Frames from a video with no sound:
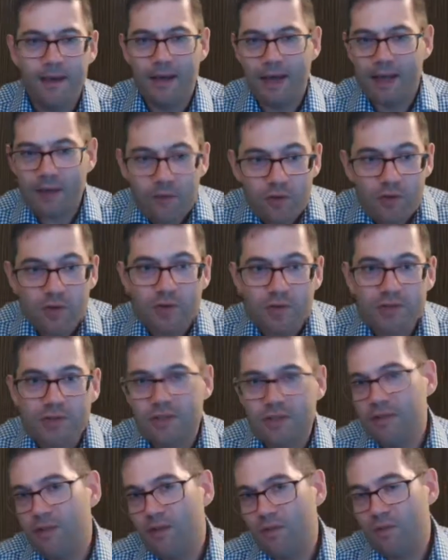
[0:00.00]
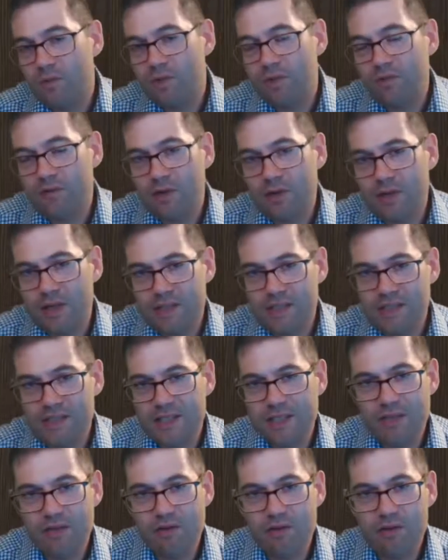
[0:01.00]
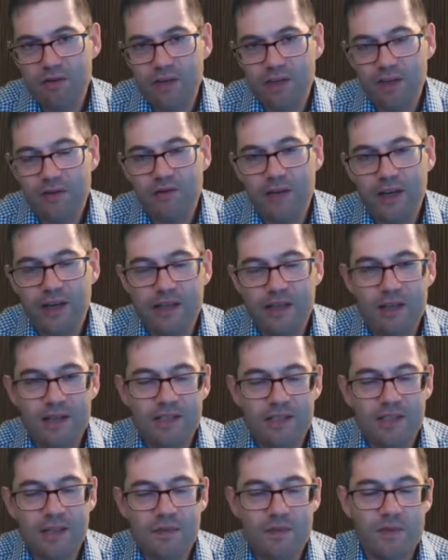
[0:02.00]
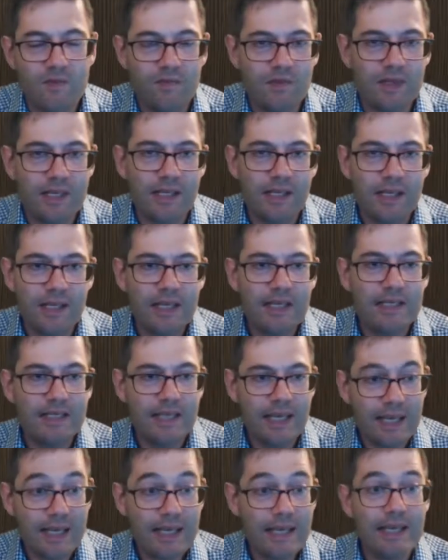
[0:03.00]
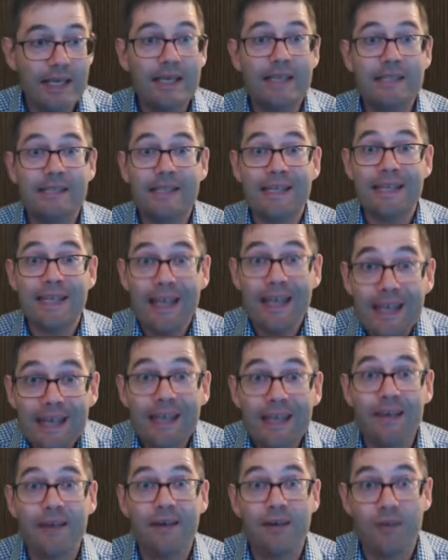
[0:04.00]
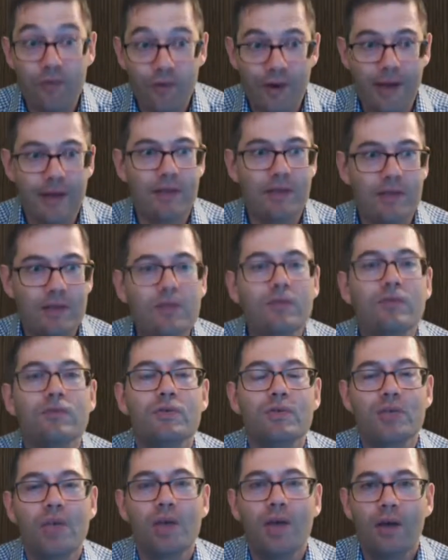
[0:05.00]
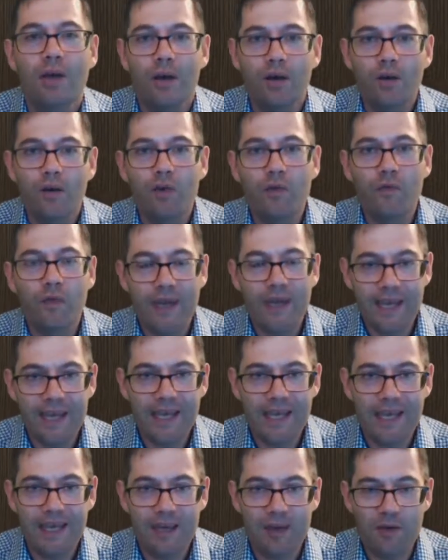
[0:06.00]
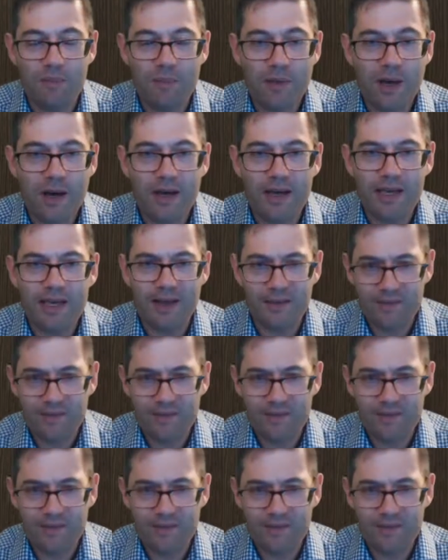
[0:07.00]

And of course, we've got a serial offender in terms of legalese. Here, it's the incorrect use of hereby.